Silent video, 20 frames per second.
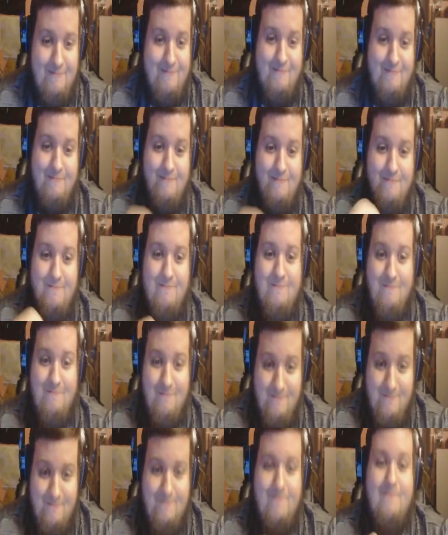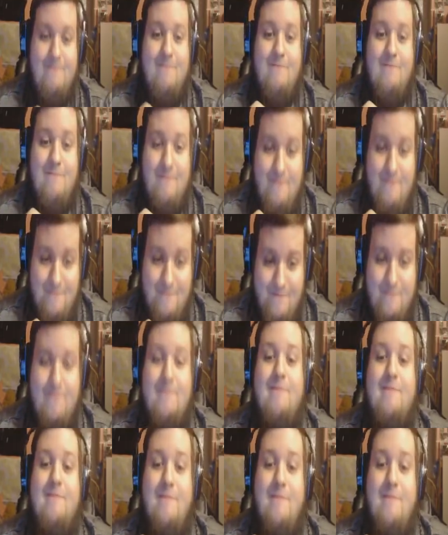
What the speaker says: No one is speaking in this clip.